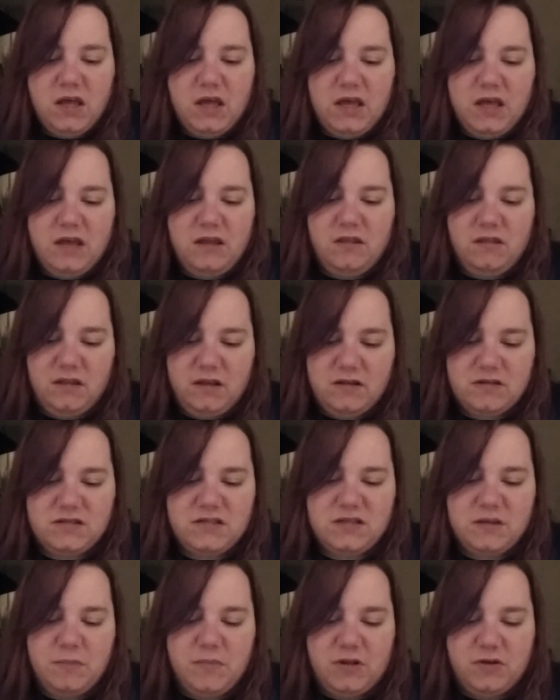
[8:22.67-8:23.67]
in these
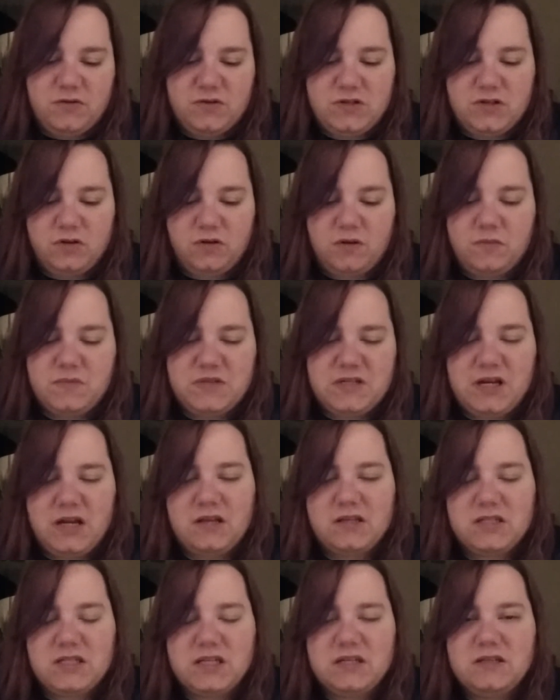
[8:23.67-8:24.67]
similar
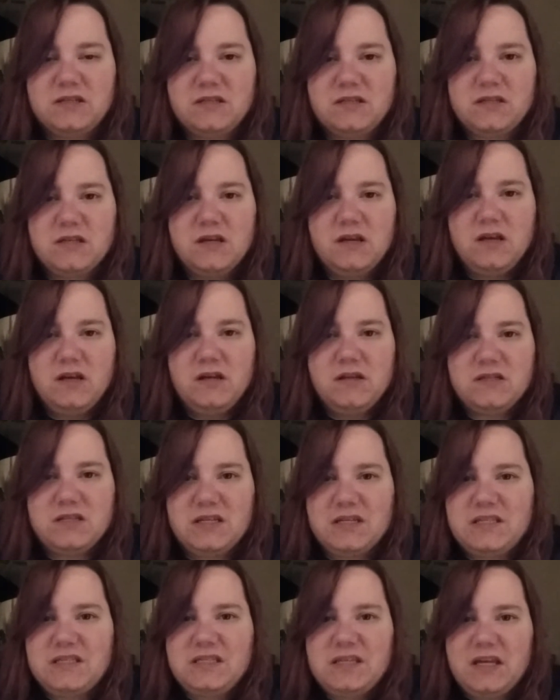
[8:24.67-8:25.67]
circumstances
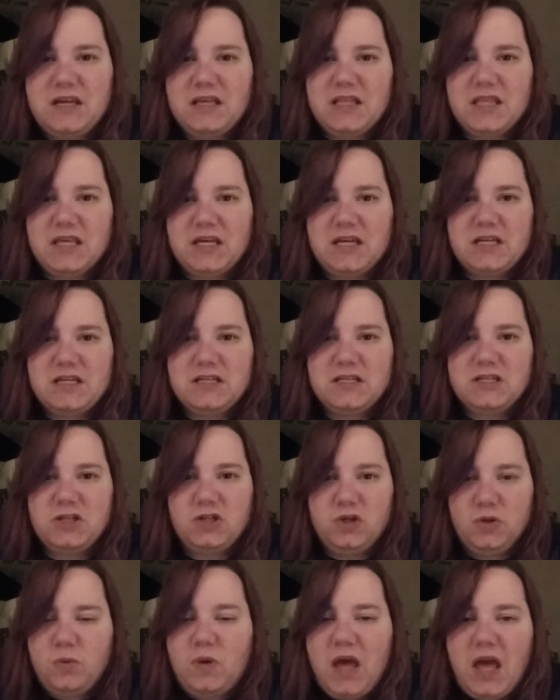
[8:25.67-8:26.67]
to see that
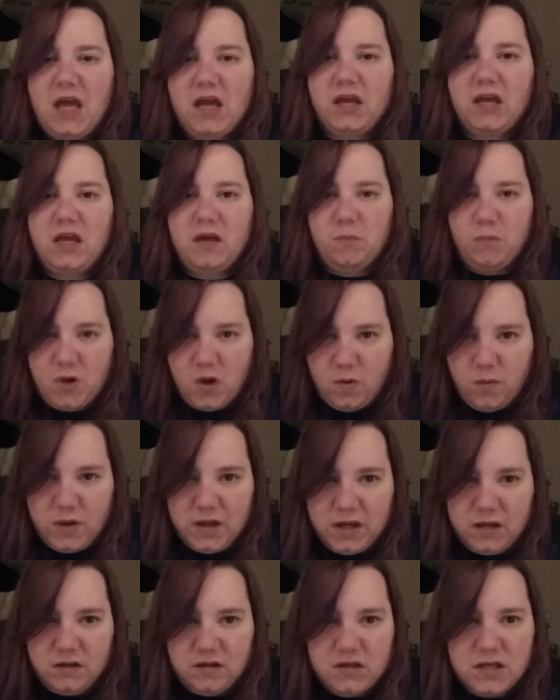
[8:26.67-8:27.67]
you can keep
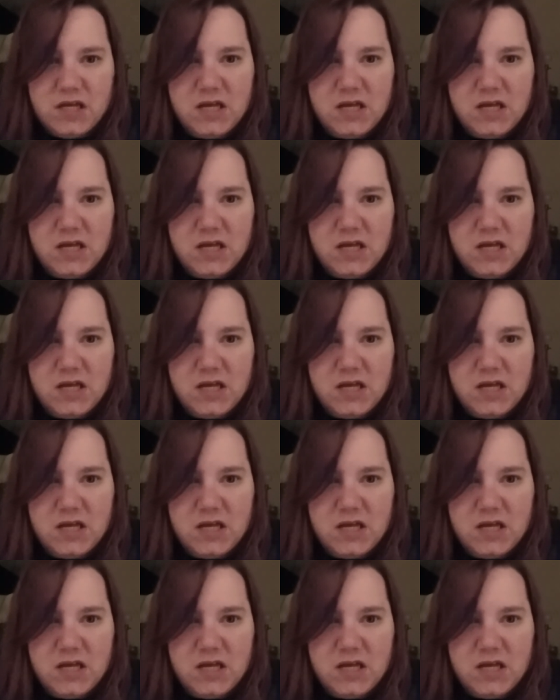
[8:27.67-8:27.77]
going.